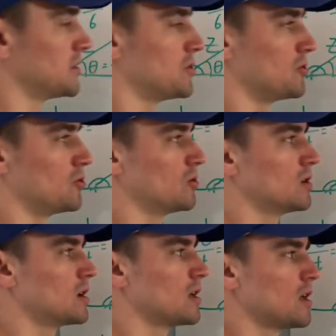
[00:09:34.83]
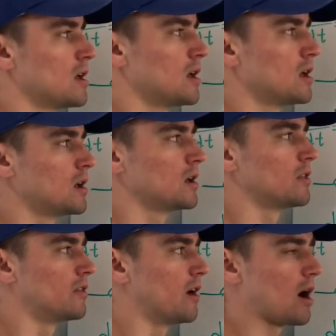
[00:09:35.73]
to
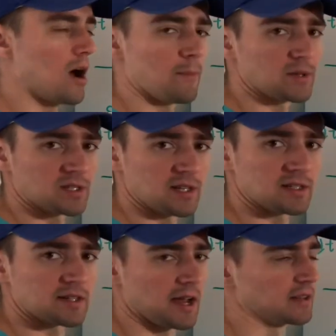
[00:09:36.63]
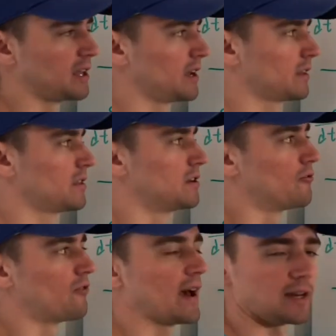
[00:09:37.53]
the opposite side length
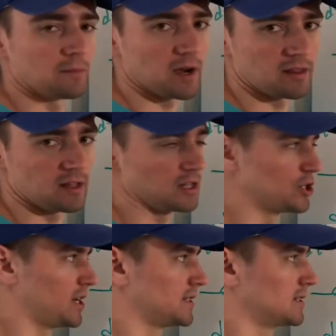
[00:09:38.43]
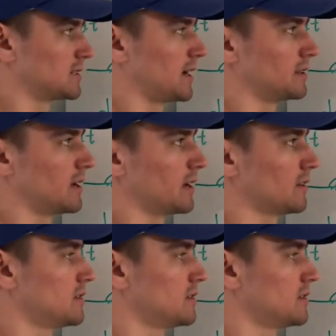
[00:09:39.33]
divided by the adjacent side length.